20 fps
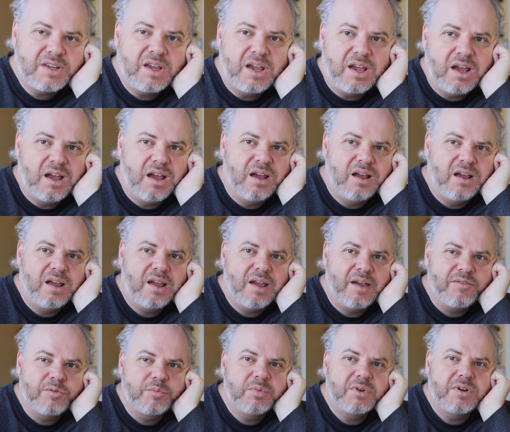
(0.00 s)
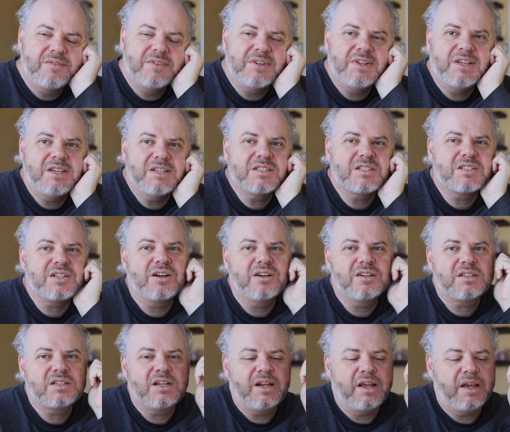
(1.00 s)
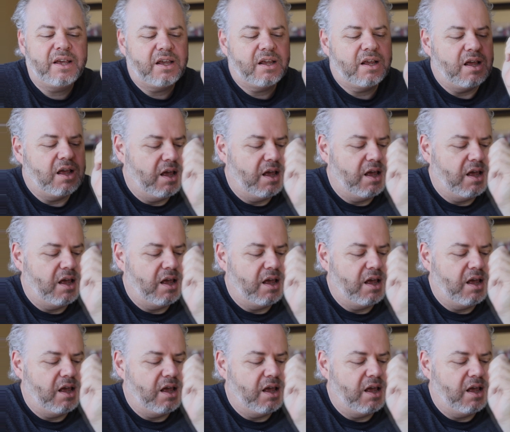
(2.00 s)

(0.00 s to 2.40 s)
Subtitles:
I have a bit of a late start today.